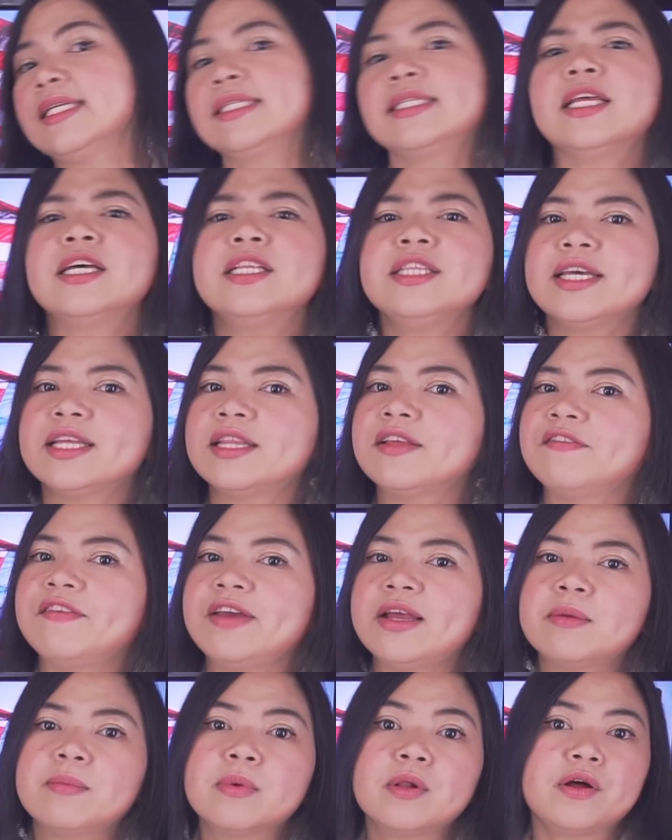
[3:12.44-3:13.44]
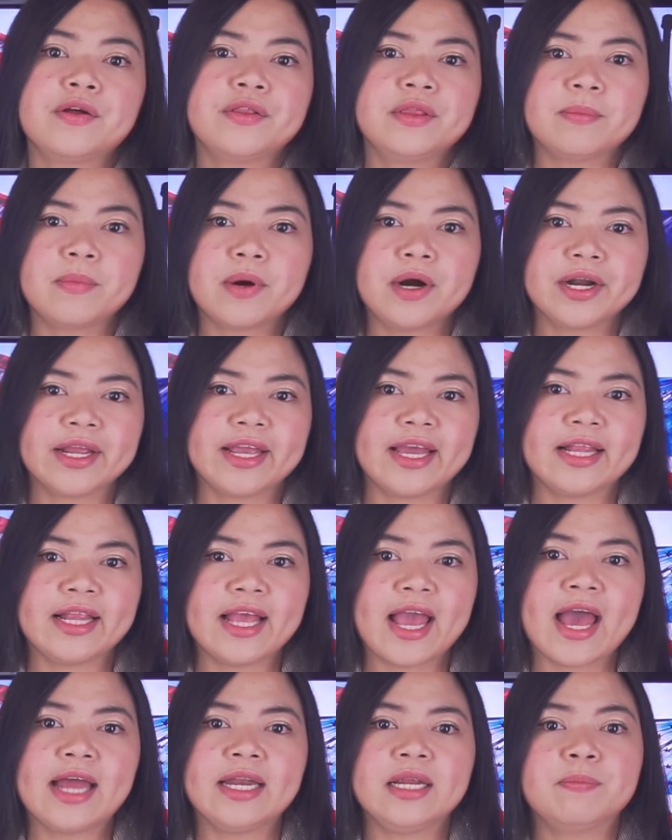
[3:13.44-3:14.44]
is not yet available on the market
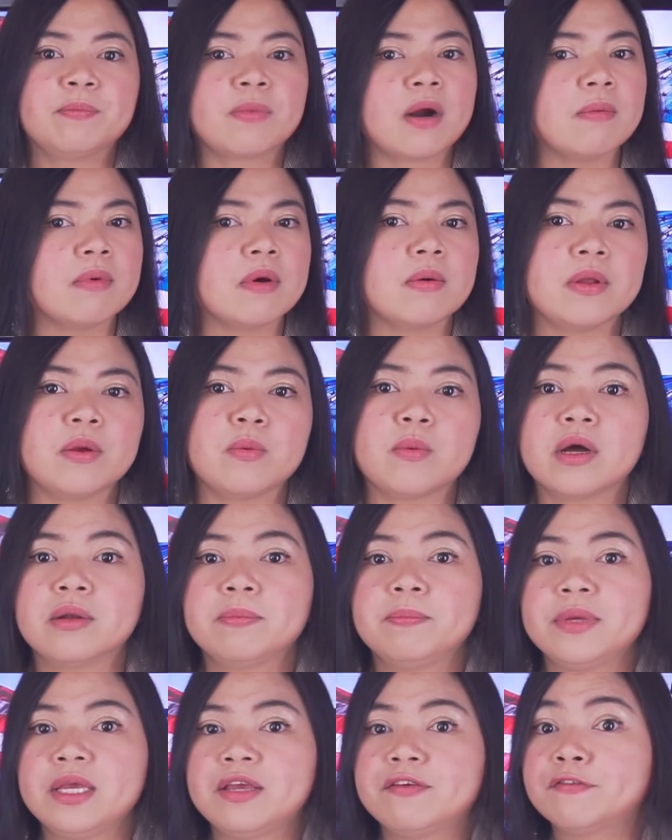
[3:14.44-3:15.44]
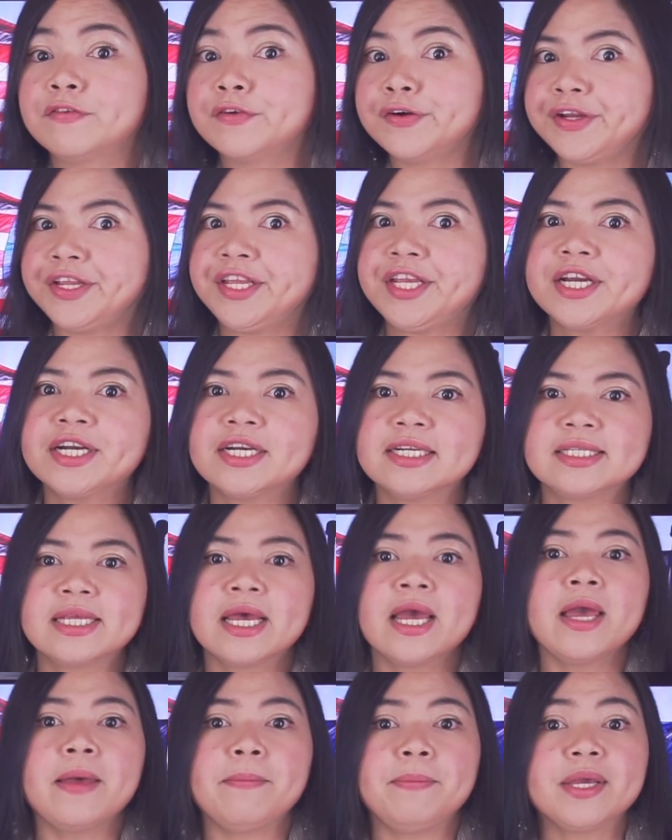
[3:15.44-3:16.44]
and it probably won't be for years
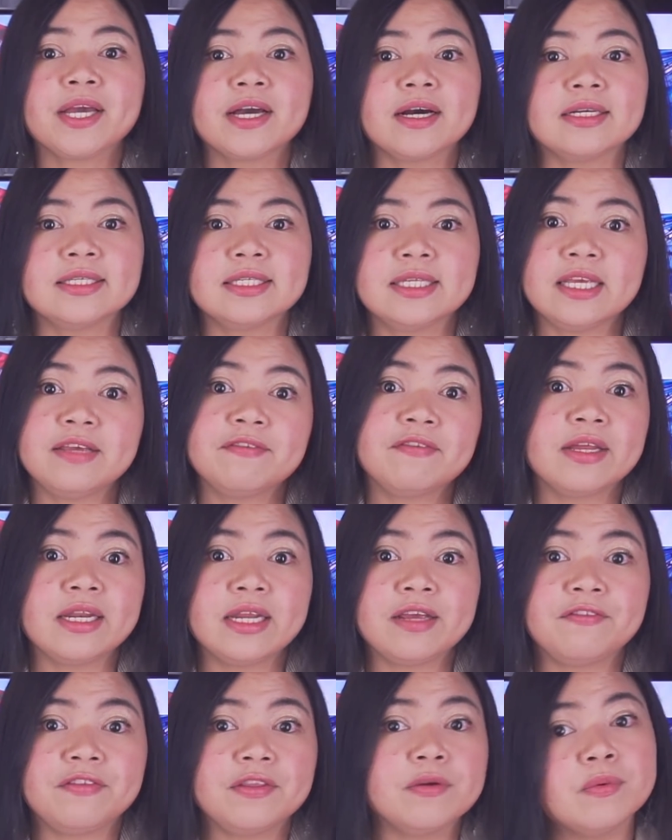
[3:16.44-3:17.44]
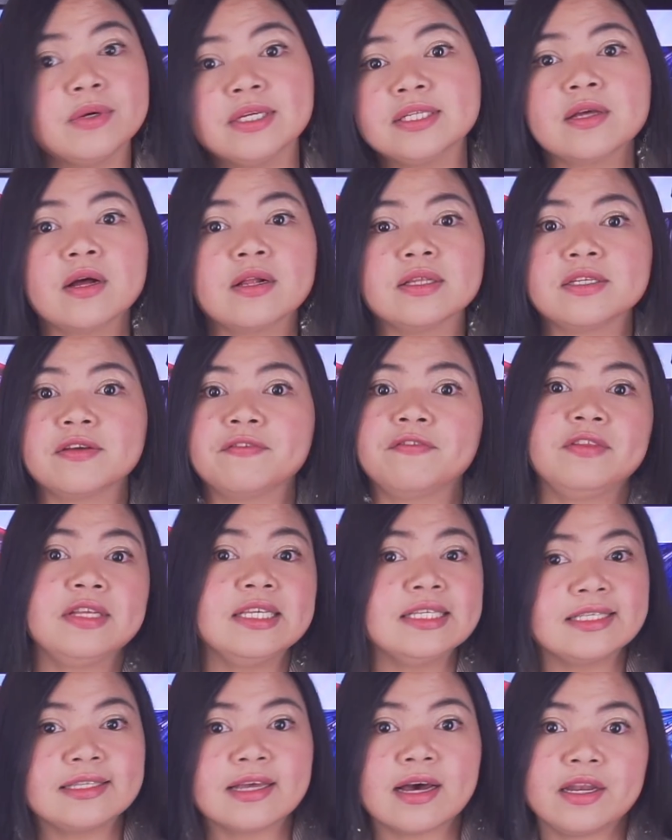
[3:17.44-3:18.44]
because even if the results of
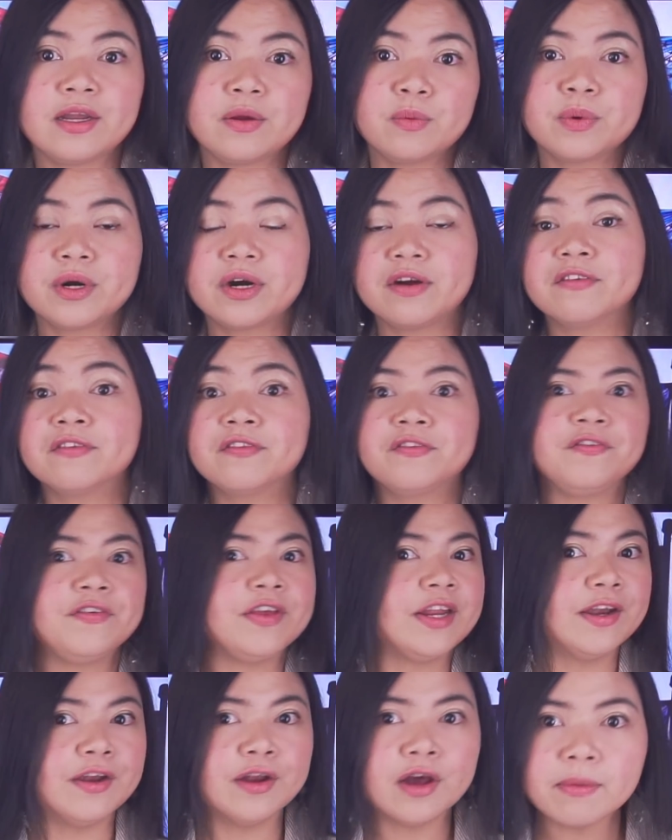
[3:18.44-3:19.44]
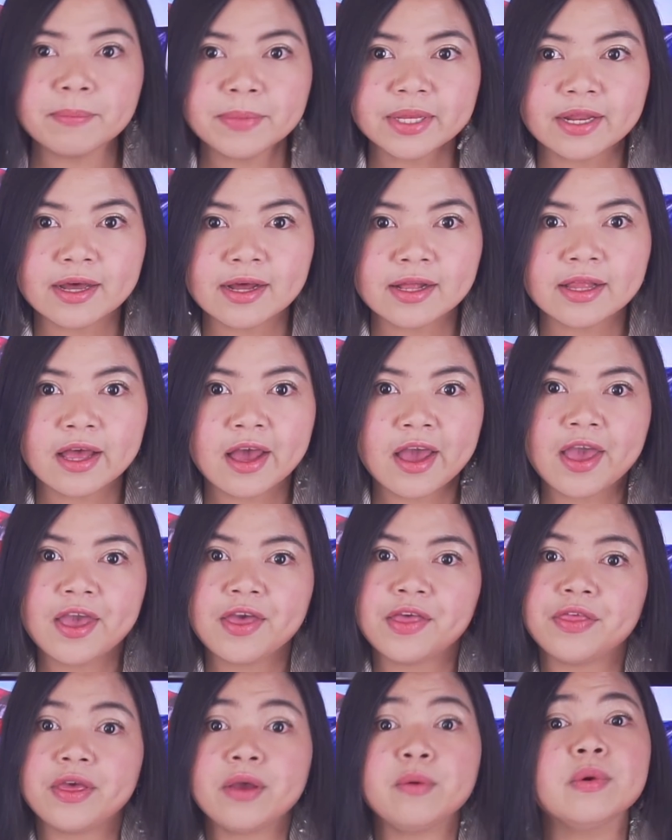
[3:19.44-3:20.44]
this study were phenomenal,
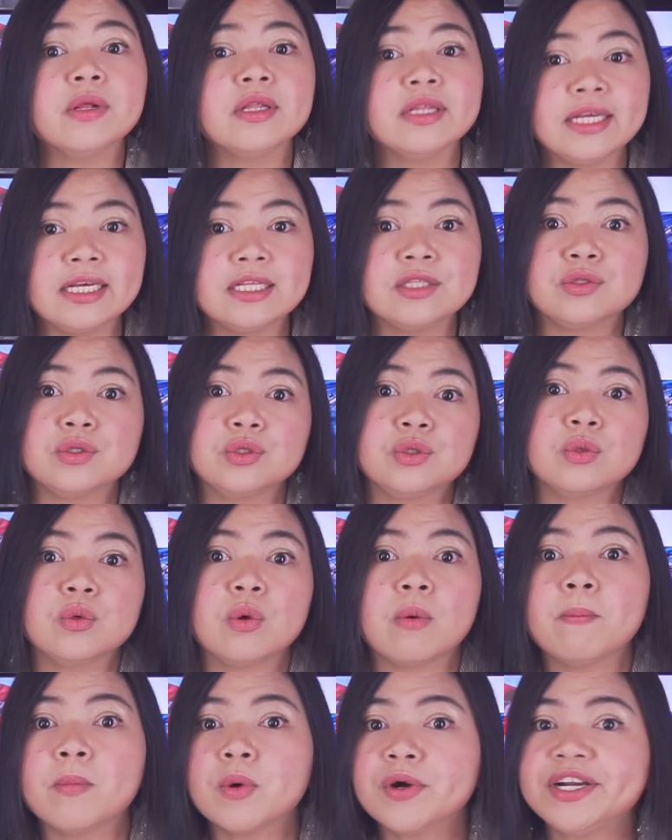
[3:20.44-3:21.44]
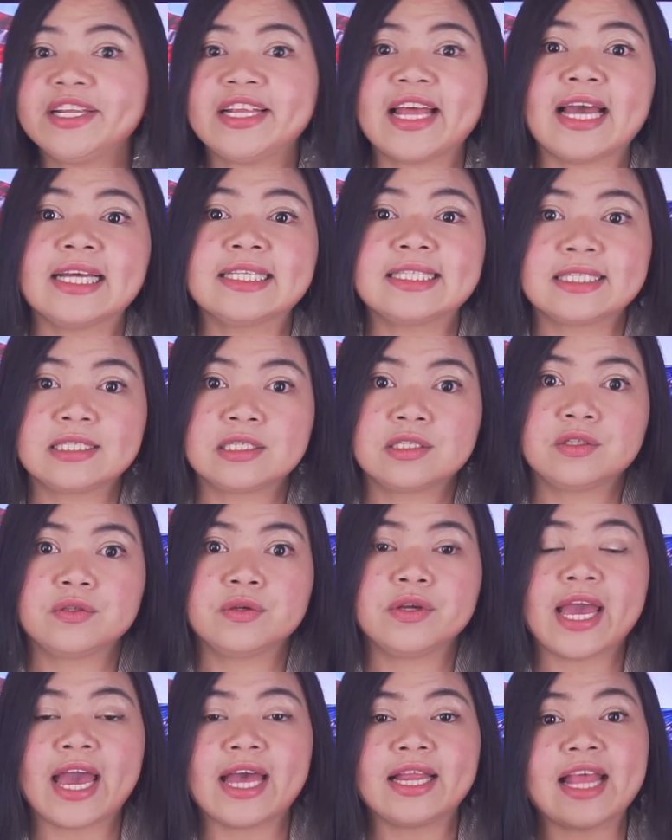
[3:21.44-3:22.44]
they will need to do more tests to
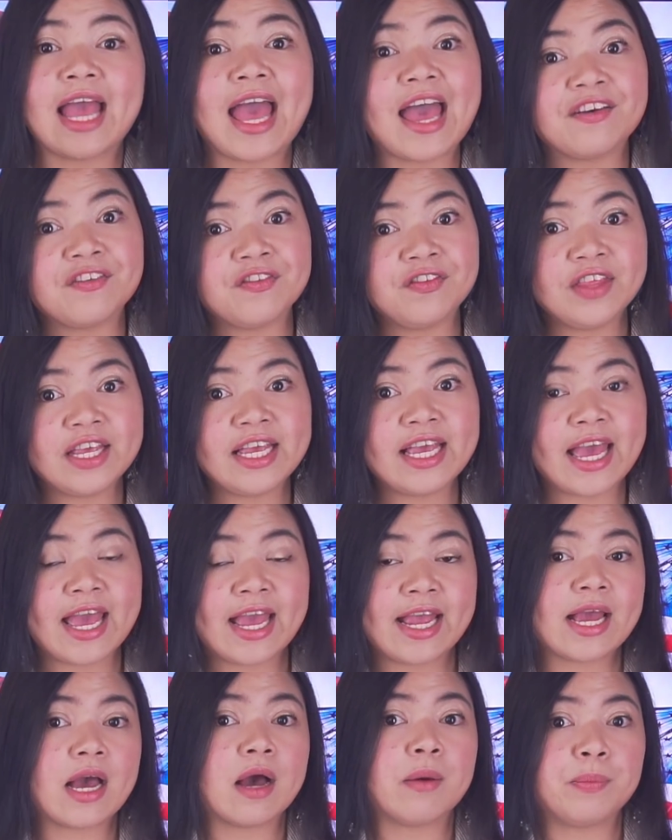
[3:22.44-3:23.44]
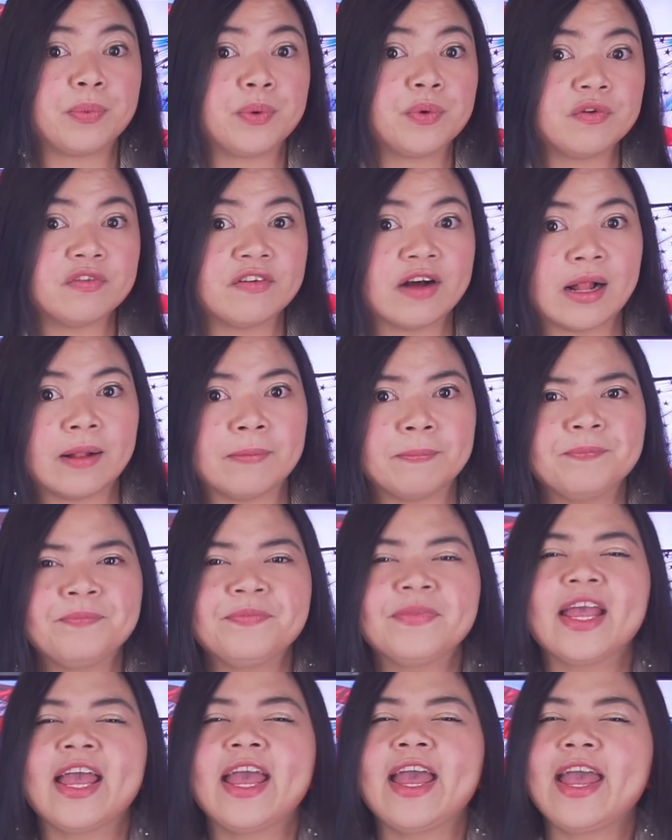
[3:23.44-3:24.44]
get FDA approval.
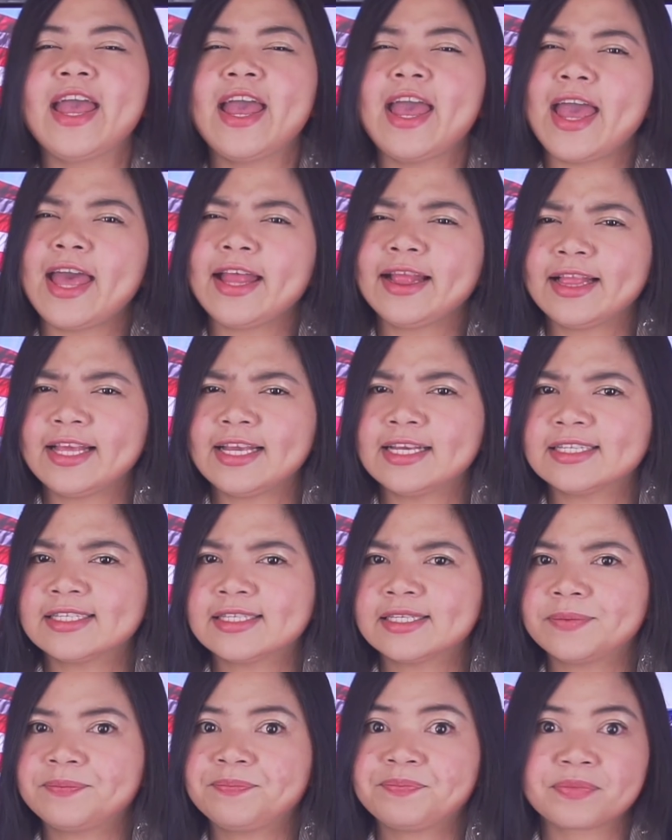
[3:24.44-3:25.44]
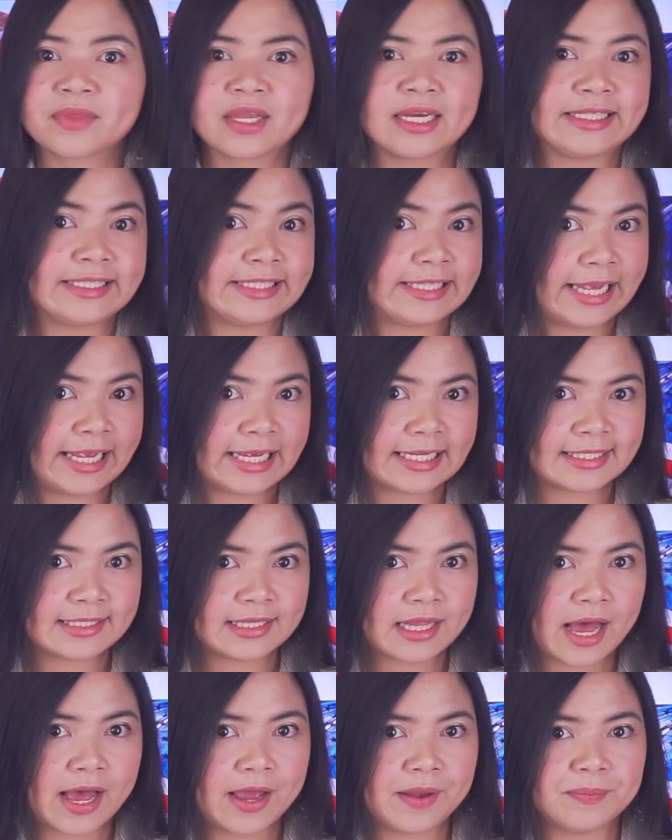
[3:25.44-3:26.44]
And this takes
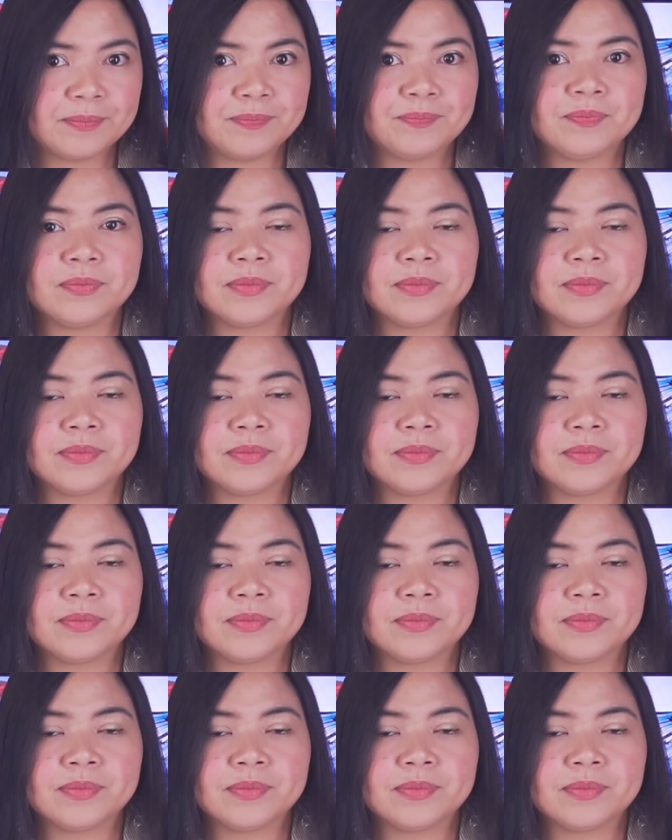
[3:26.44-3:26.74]
time.